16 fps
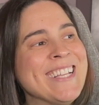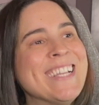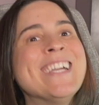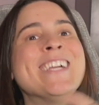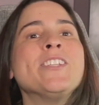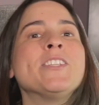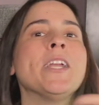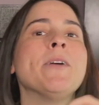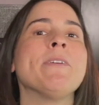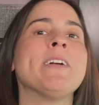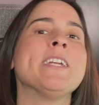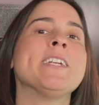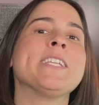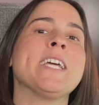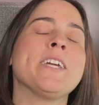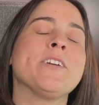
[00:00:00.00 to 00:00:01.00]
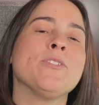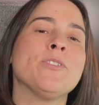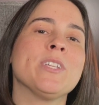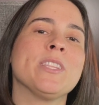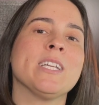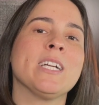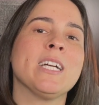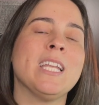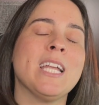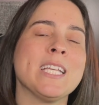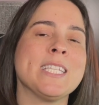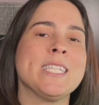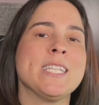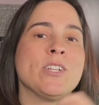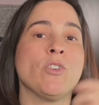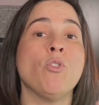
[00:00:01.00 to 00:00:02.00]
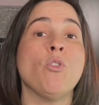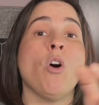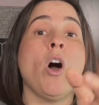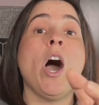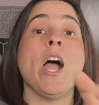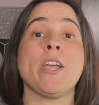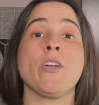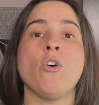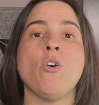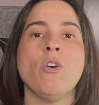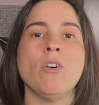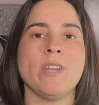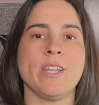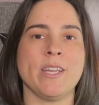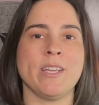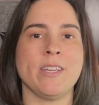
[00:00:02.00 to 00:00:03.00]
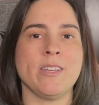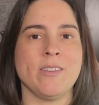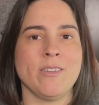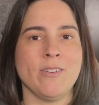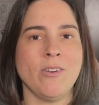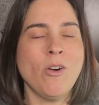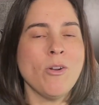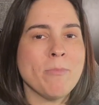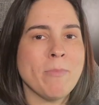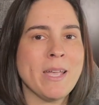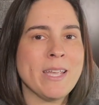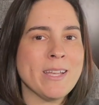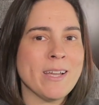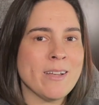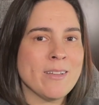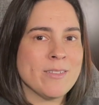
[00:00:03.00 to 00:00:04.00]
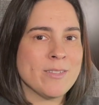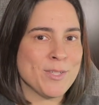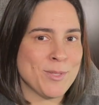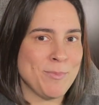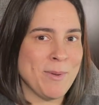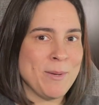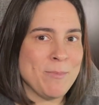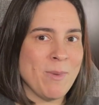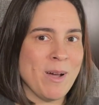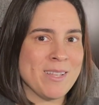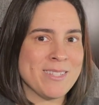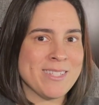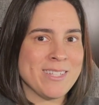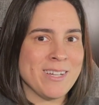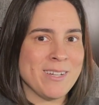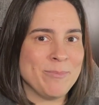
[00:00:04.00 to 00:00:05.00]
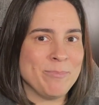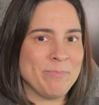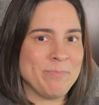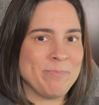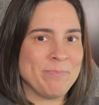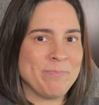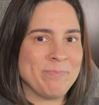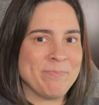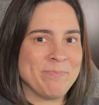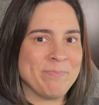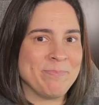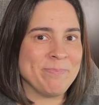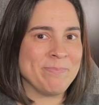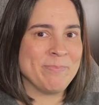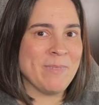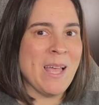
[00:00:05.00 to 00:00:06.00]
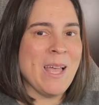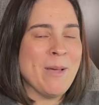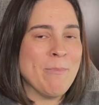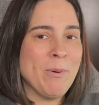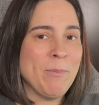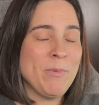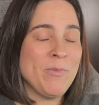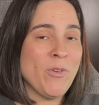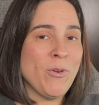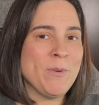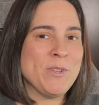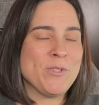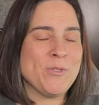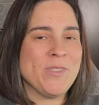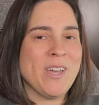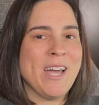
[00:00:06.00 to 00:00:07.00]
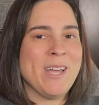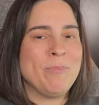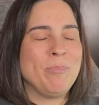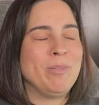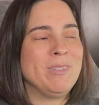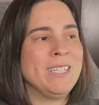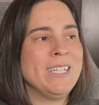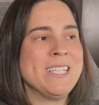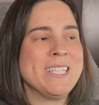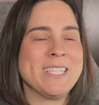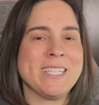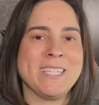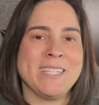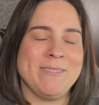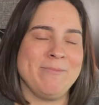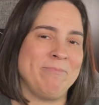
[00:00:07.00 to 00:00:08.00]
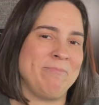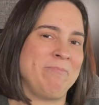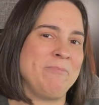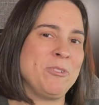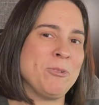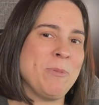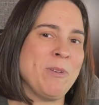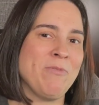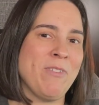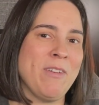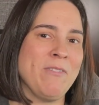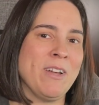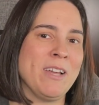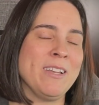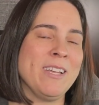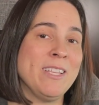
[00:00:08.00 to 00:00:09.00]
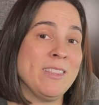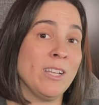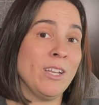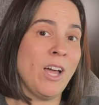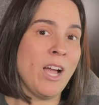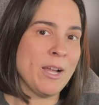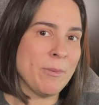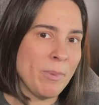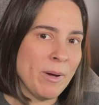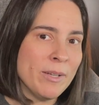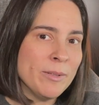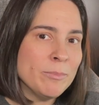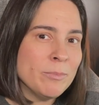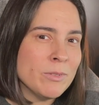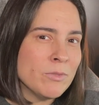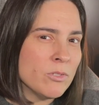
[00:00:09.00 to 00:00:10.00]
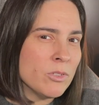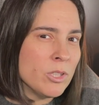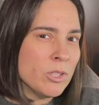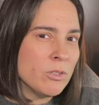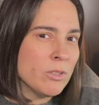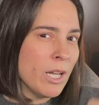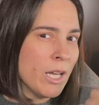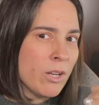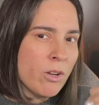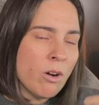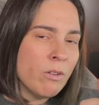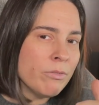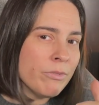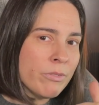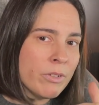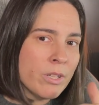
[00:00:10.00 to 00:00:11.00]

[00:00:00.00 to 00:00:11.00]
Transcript: today we're going to take a look at the classic or iconic Omega Speedmaster. But before we do that, please do me a favor, hit the like button before you head off,